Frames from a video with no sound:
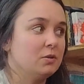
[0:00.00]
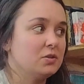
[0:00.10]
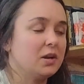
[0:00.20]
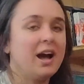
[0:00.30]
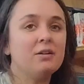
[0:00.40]

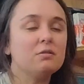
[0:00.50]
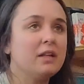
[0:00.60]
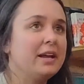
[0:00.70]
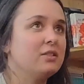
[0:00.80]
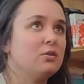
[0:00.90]
It's like, I don't
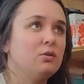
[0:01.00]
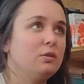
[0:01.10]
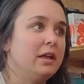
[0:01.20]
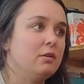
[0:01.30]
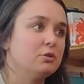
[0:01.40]
like the whole
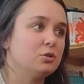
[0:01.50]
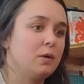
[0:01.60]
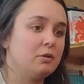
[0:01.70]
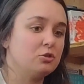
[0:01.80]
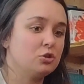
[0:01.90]
language
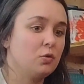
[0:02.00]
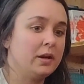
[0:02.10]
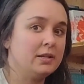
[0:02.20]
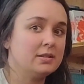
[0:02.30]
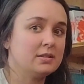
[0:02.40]
around
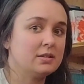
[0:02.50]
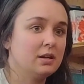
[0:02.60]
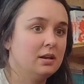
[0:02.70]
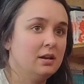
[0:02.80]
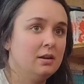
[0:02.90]
choice,
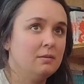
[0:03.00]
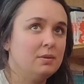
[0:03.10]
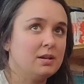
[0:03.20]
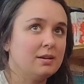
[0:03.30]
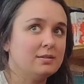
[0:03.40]

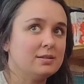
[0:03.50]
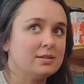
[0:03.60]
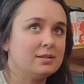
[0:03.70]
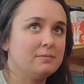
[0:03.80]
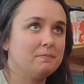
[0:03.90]

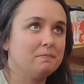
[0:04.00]
because